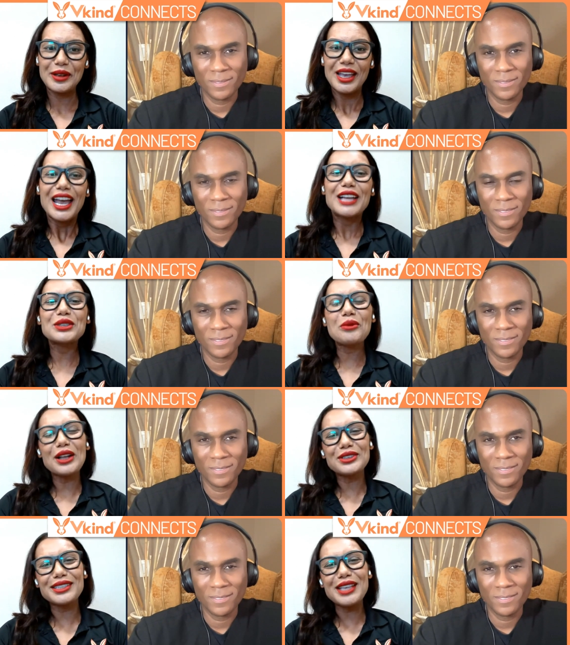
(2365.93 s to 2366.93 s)
Speaker 1: And to watch this
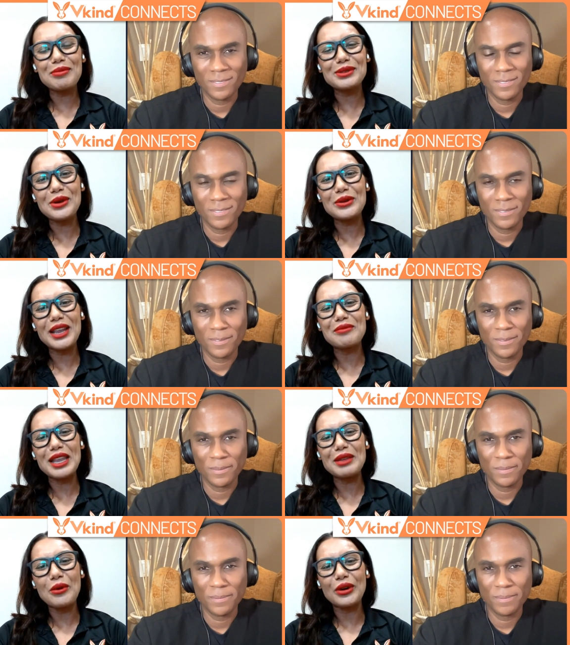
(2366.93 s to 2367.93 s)
episode and many
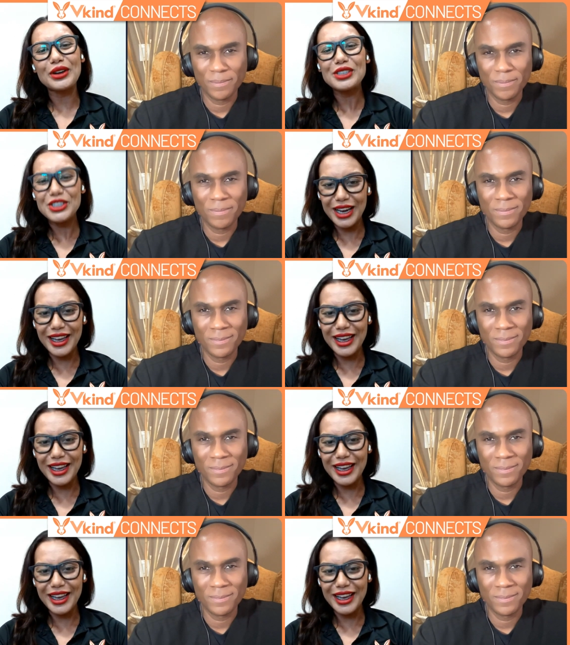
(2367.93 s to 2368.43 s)
more, check out